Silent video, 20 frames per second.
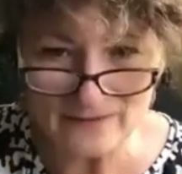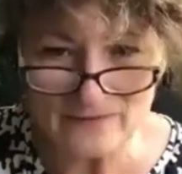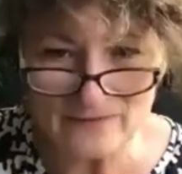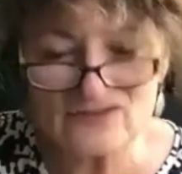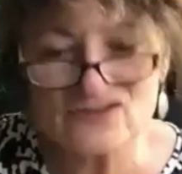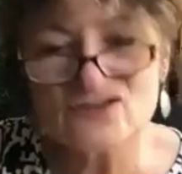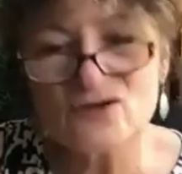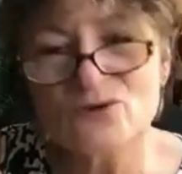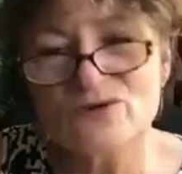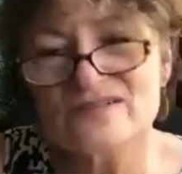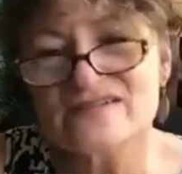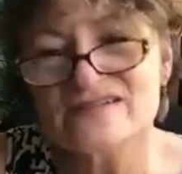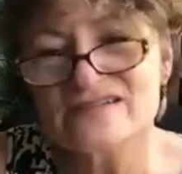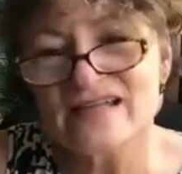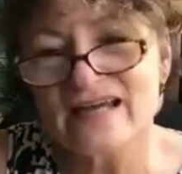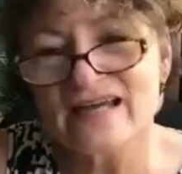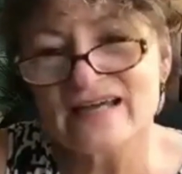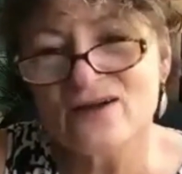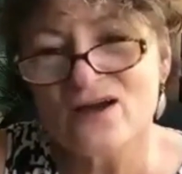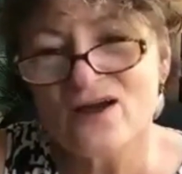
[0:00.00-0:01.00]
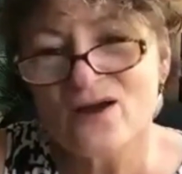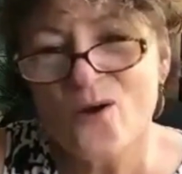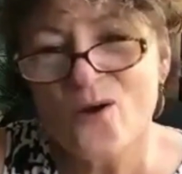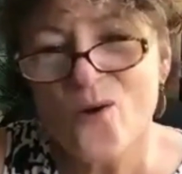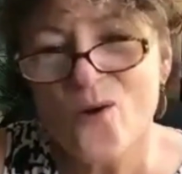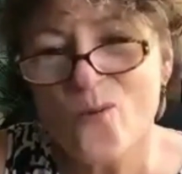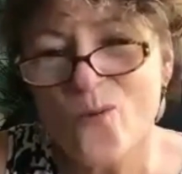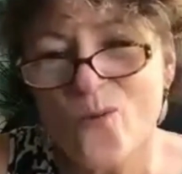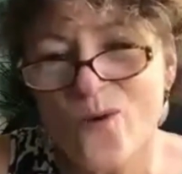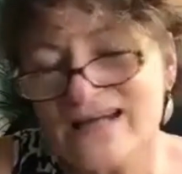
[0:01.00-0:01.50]
So it's like,
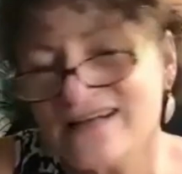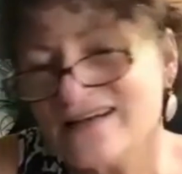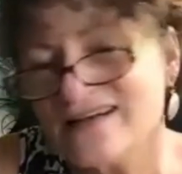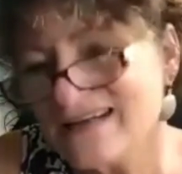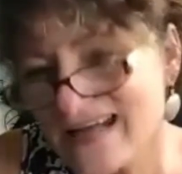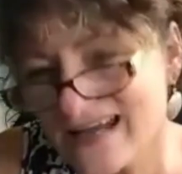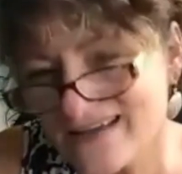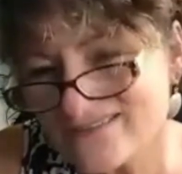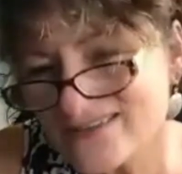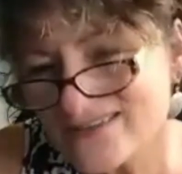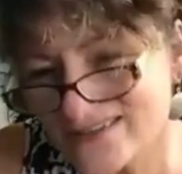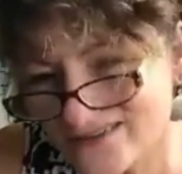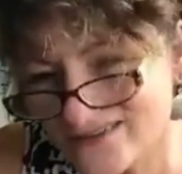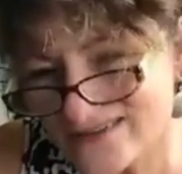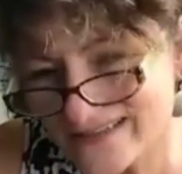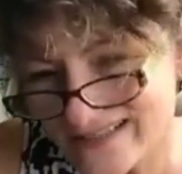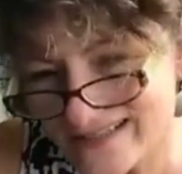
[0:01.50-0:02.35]
why not have a little